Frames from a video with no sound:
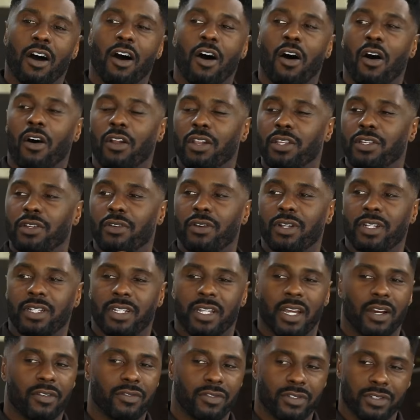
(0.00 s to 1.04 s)
all of your
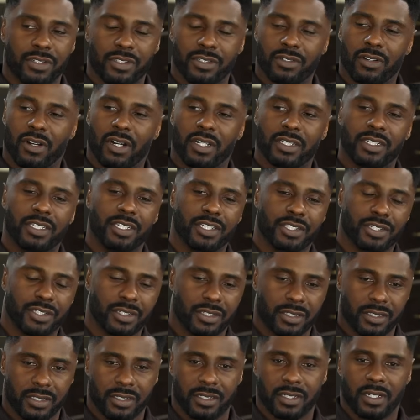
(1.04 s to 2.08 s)
endeavors, your
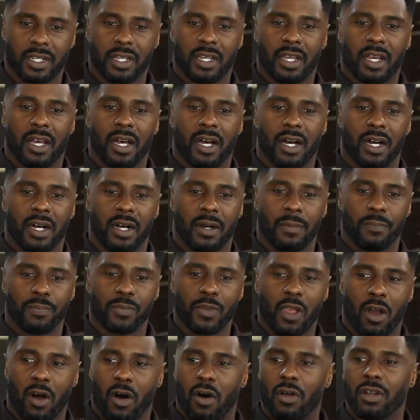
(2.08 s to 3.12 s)
auditions, all
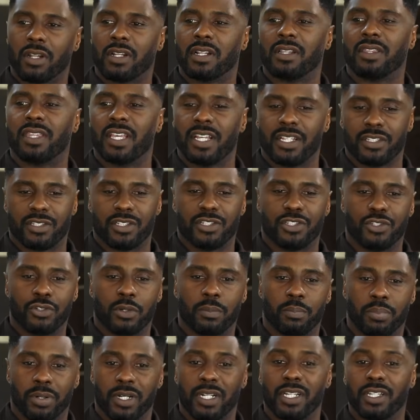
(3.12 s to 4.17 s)
of the things that you're
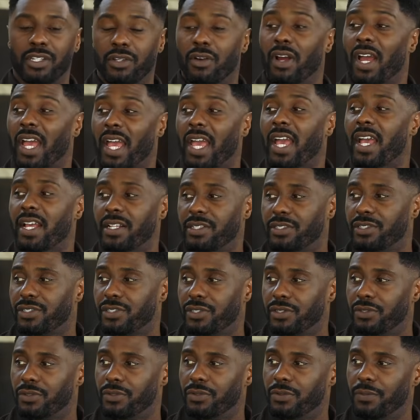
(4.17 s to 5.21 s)
putting your hands
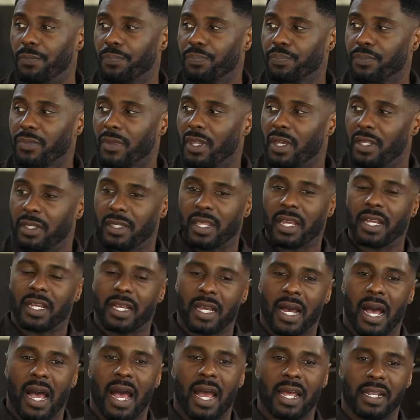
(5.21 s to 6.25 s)
to, that
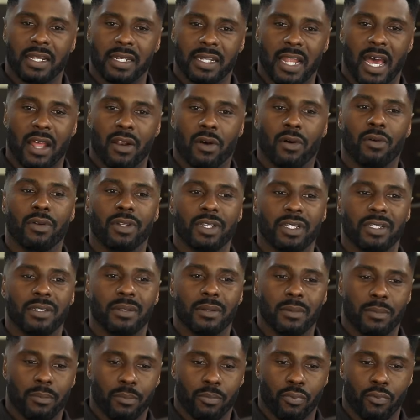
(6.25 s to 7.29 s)
God not only
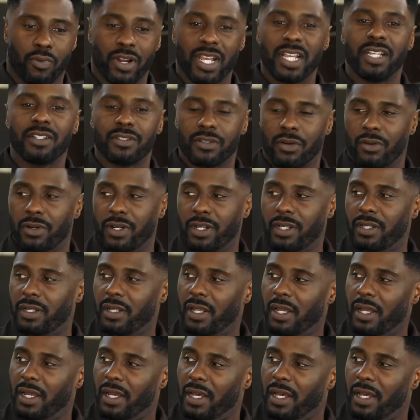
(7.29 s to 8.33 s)
breathes on it,
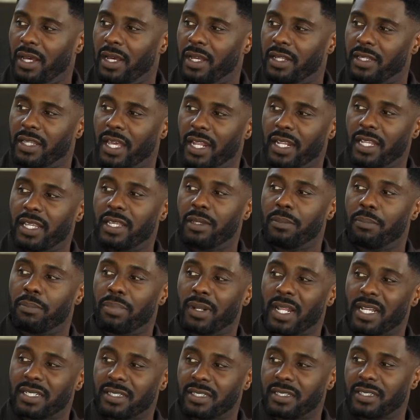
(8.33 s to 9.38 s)
that He
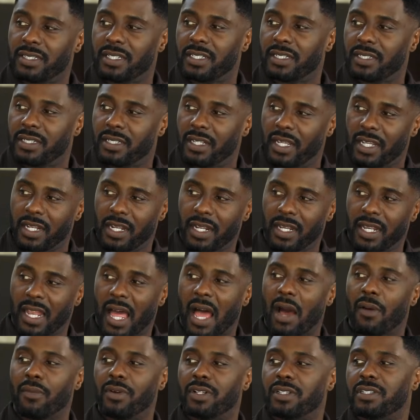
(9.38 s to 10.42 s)
blesses it and
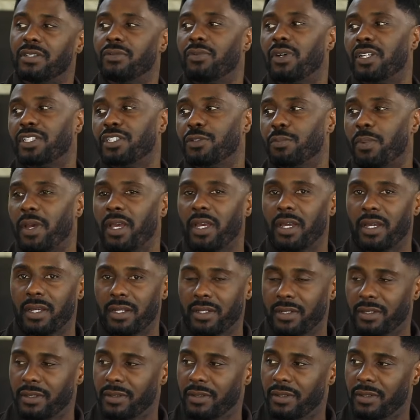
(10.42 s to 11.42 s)
allow it to expand.